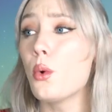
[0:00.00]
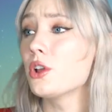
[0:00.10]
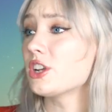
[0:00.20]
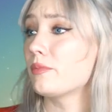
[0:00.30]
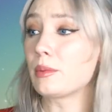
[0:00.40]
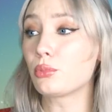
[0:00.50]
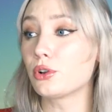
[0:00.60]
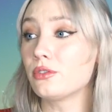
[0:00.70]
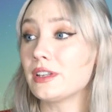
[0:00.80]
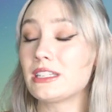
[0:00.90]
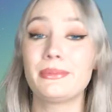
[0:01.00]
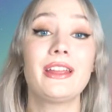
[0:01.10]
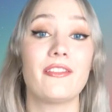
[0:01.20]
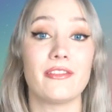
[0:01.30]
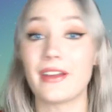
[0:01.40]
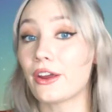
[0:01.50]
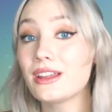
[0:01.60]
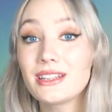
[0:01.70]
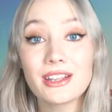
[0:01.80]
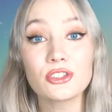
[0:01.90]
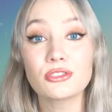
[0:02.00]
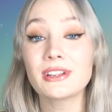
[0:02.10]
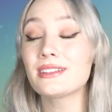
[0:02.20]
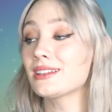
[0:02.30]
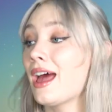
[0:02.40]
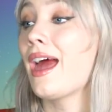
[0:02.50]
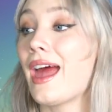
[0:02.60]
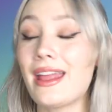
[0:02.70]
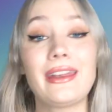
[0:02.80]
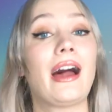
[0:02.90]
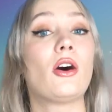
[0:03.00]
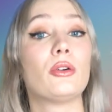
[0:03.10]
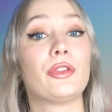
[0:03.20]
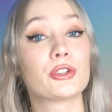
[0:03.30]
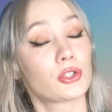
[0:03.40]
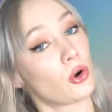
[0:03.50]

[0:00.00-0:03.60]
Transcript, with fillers: which have been proven to be very dangerous, and now there's